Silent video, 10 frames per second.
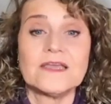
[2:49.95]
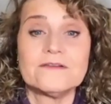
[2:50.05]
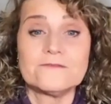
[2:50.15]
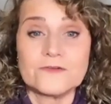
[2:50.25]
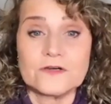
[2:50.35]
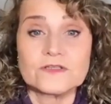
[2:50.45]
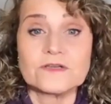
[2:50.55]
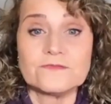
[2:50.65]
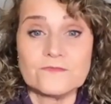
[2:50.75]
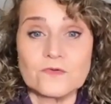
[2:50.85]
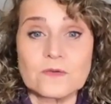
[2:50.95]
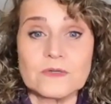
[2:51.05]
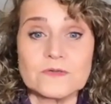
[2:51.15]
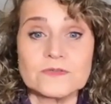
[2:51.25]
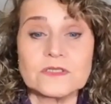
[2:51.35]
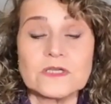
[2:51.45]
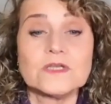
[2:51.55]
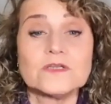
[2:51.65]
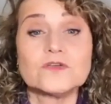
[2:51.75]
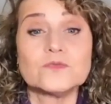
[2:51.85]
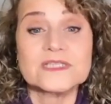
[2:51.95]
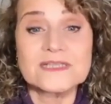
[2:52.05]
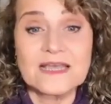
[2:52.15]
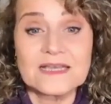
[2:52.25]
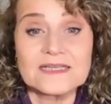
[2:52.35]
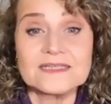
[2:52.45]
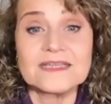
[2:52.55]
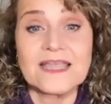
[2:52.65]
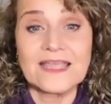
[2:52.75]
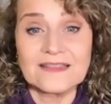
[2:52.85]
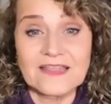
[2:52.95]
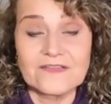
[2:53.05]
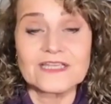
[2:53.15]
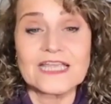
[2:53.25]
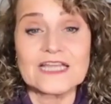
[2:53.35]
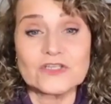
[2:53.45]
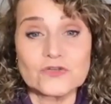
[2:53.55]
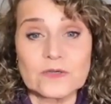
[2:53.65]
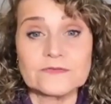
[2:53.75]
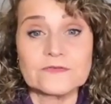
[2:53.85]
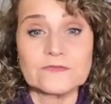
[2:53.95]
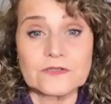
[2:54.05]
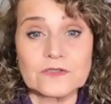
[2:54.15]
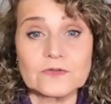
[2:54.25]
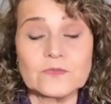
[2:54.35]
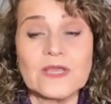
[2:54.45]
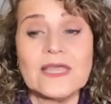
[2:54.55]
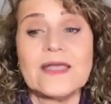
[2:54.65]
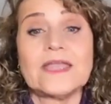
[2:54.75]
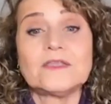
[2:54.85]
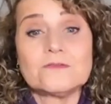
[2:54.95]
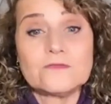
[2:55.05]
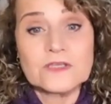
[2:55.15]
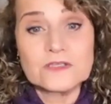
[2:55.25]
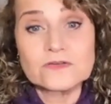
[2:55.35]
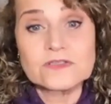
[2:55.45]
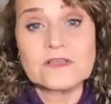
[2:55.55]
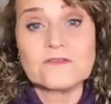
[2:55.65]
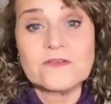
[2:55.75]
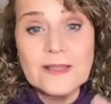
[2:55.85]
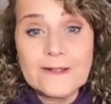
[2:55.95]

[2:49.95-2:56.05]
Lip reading: First and foremost, do what's kind and loving and joyful for you, and you'll feel yourself